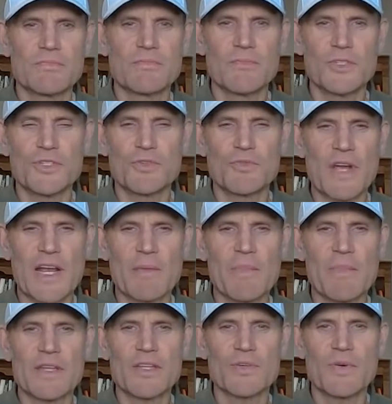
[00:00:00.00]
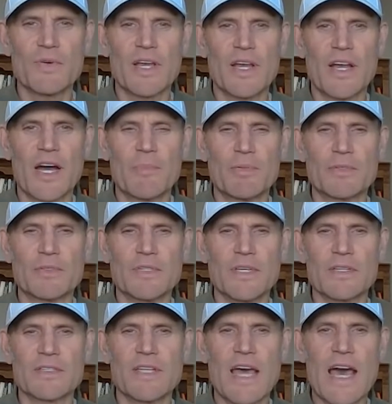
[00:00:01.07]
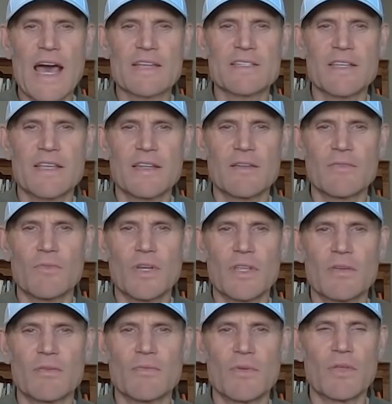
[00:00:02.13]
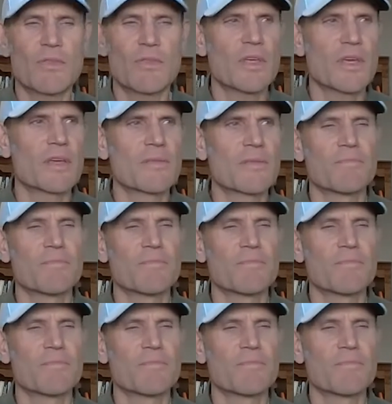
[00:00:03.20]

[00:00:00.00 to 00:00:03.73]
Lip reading: would you recommend doing a couple to accent it? What do you think?